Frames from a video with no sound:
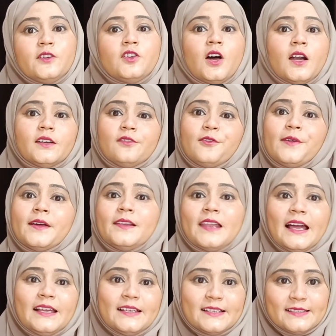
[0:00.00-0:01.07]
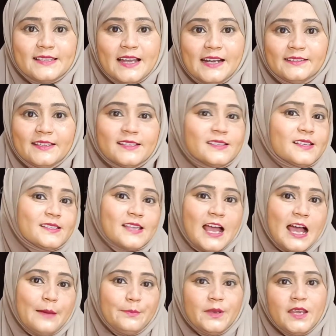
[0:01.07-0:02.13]
not realize that this is
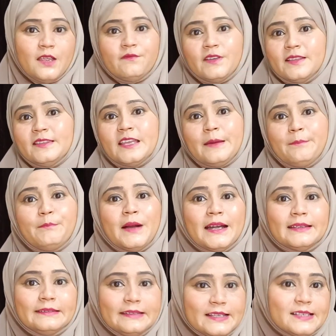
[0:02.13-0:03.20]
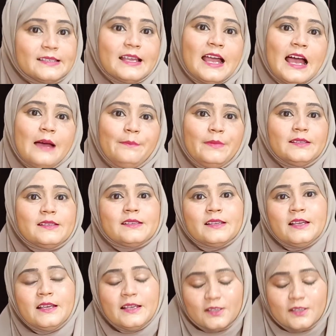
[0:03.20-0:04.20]
happening with them, but this happens.